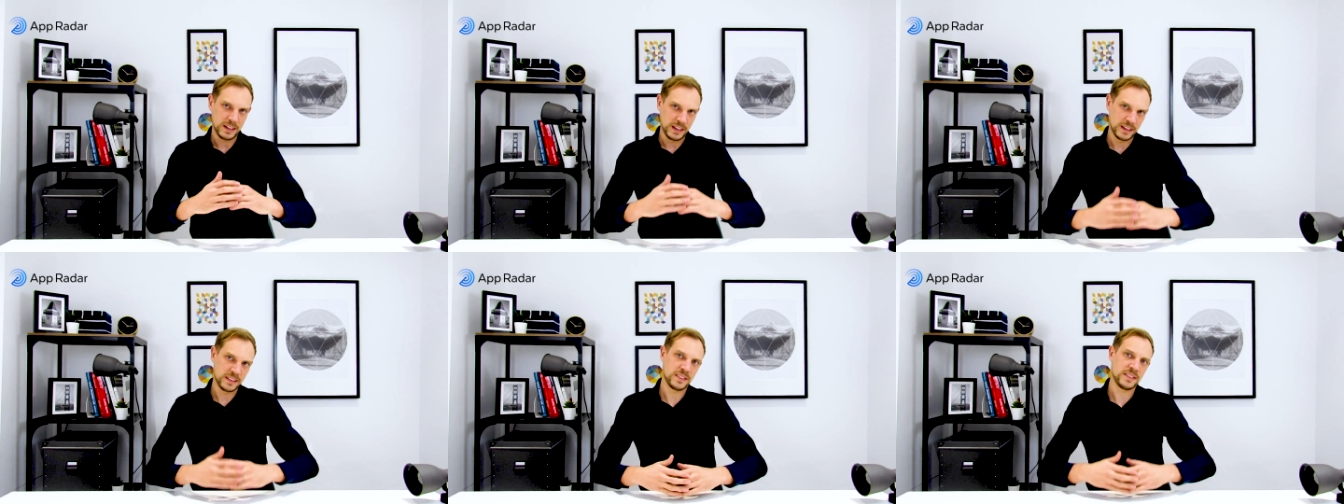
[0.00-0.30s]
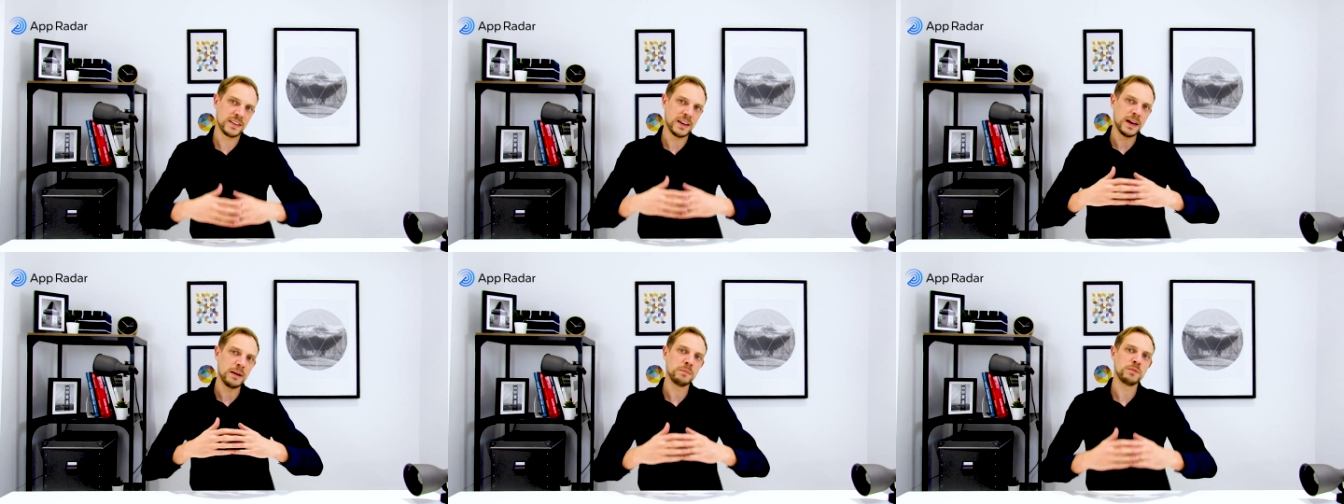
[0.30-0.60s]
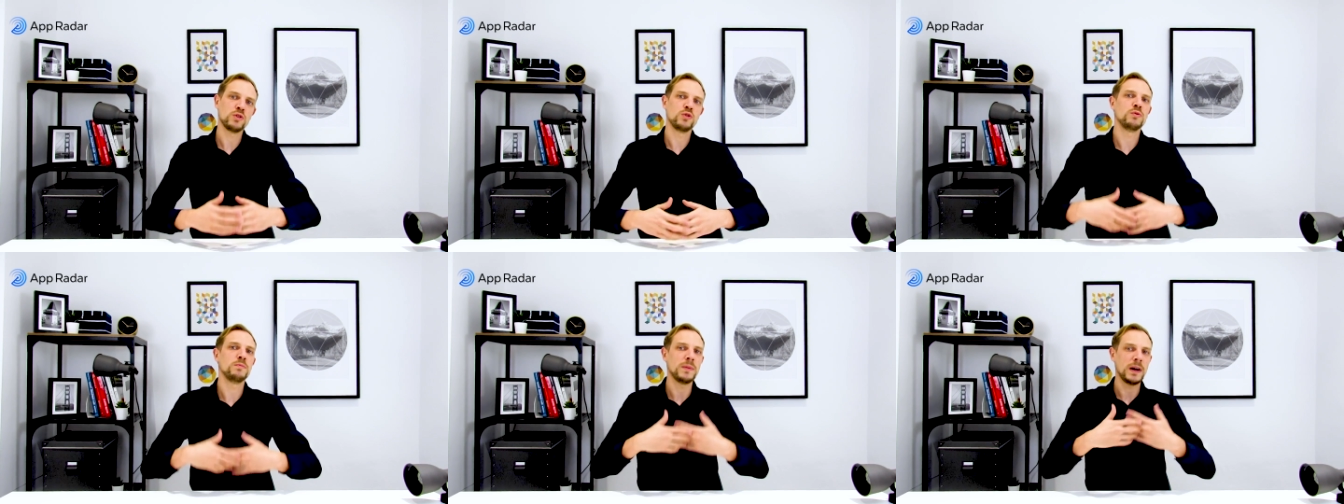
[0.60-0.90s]
it's
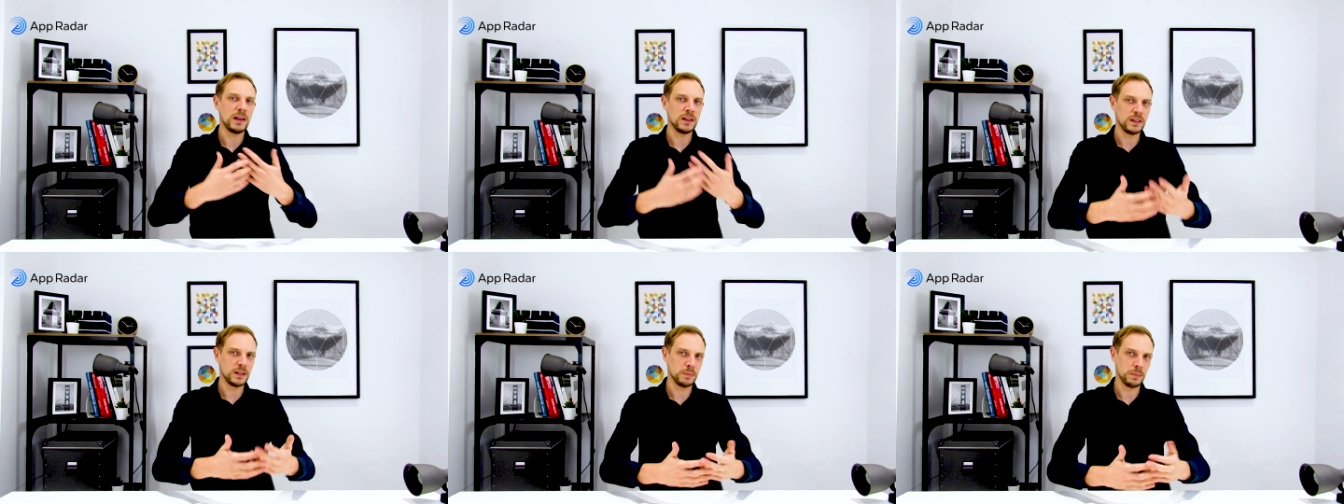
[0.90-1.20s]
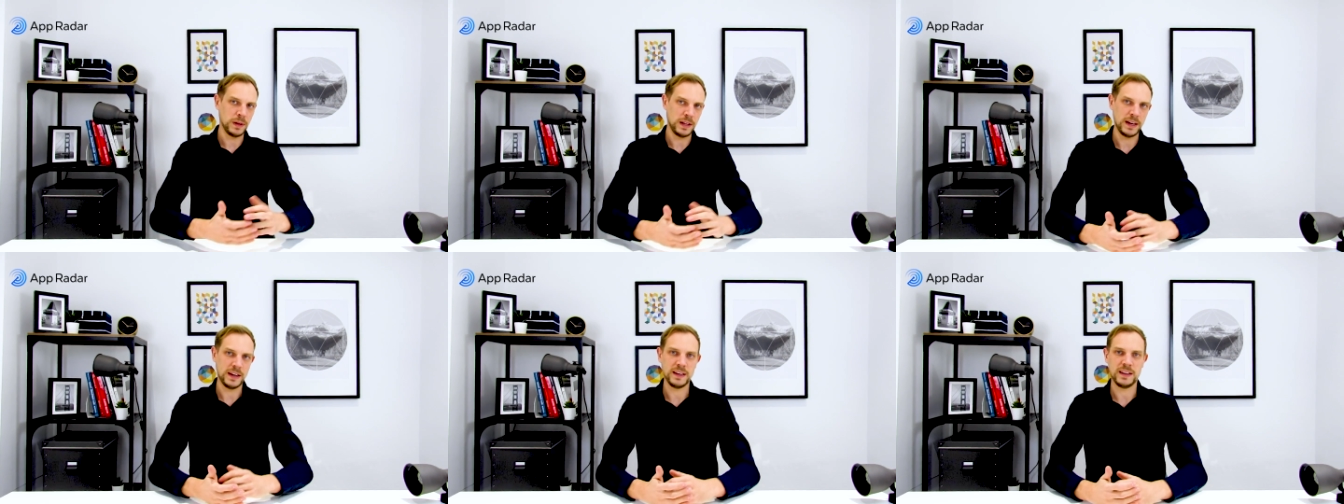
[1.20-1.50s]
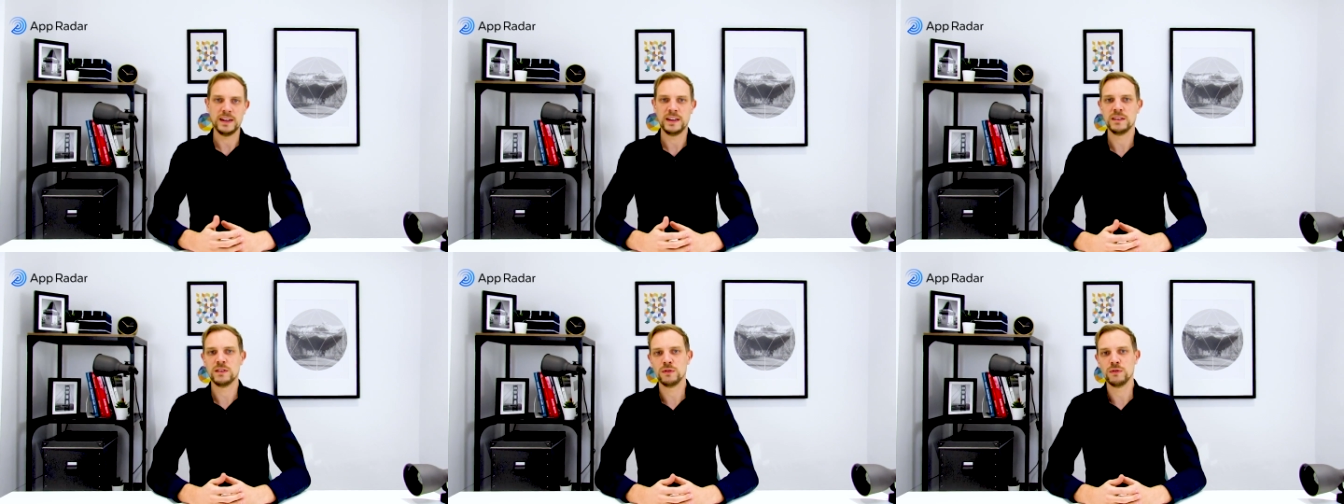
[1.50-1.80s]
time to multiply
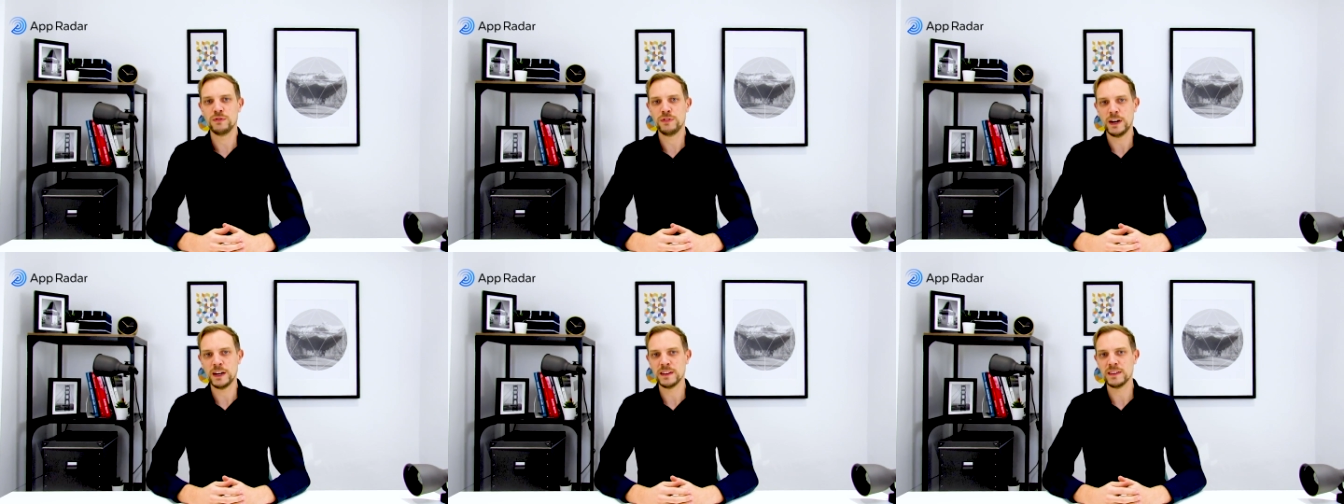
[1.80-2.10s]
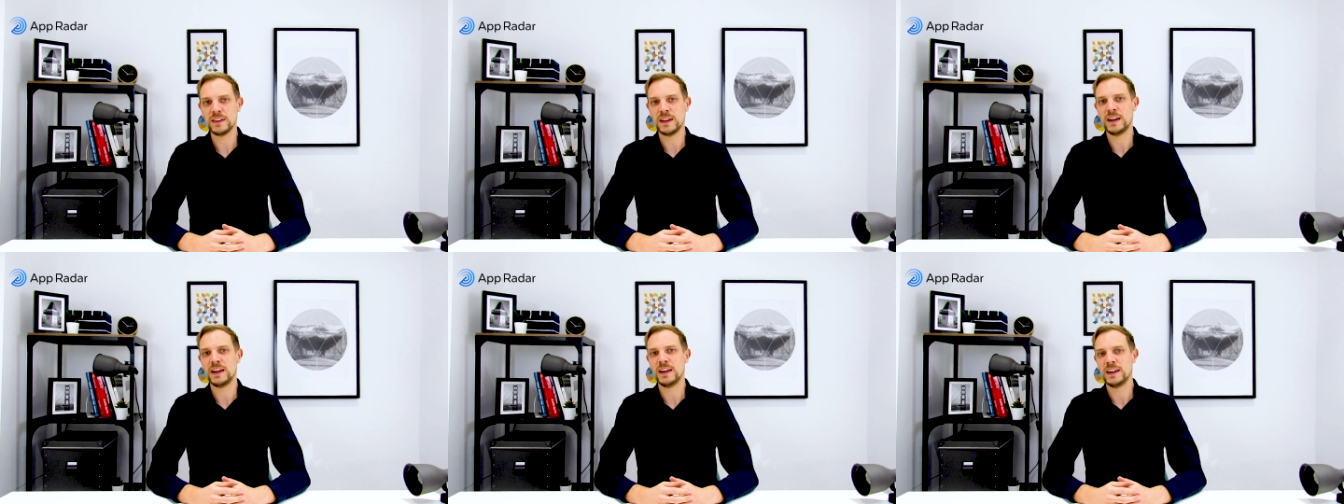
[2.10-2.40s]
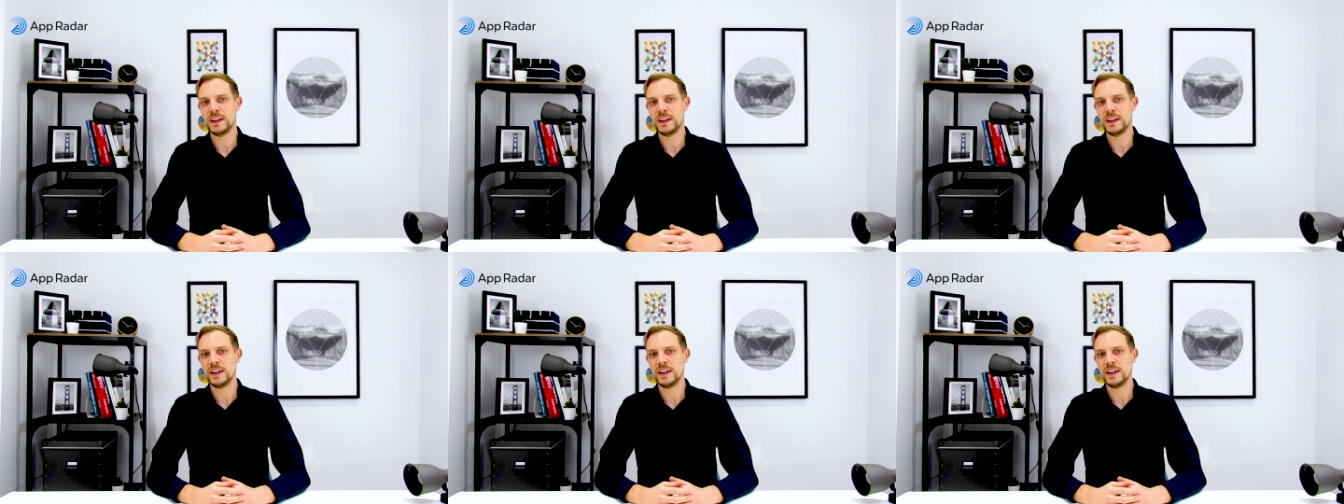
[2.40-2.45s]
and to find